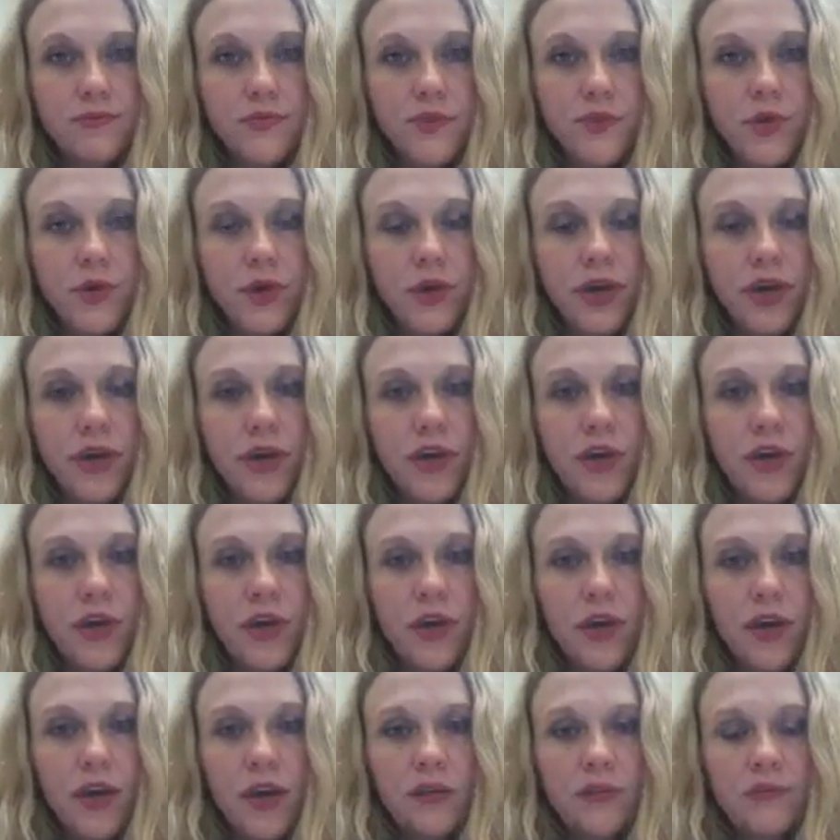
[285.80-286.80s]
Okay,
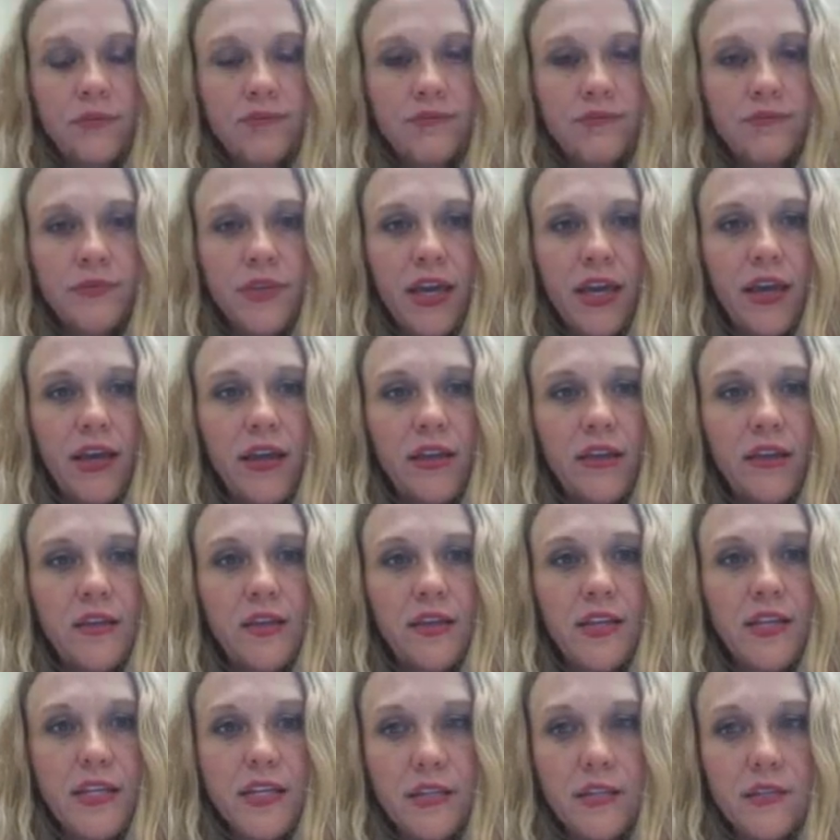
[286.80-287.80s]
and
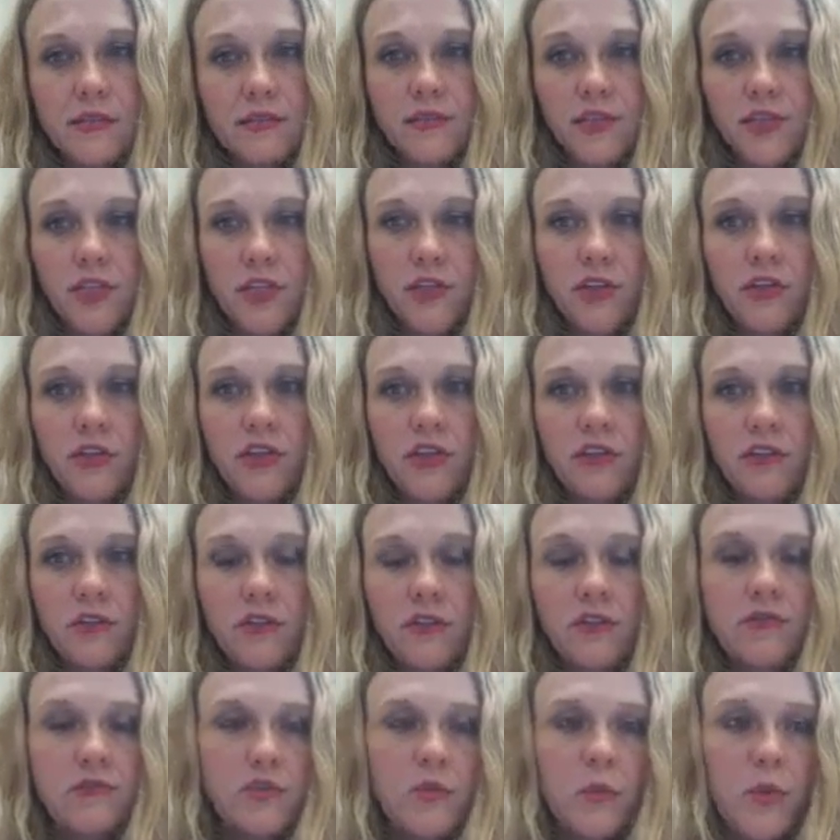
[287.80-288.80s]
this should look
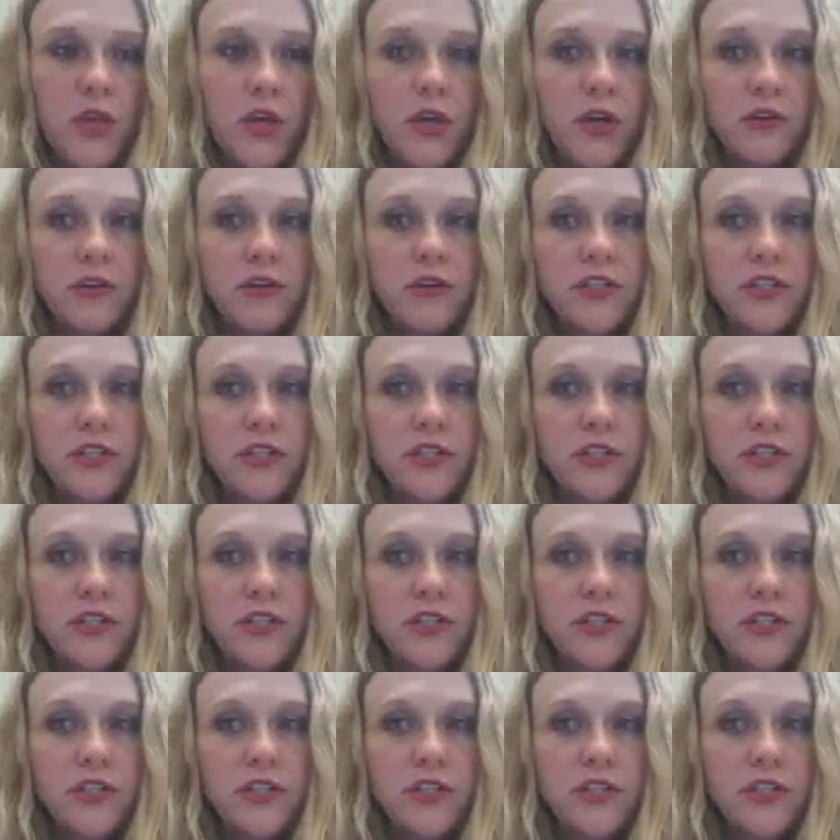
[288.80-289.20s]
familiar.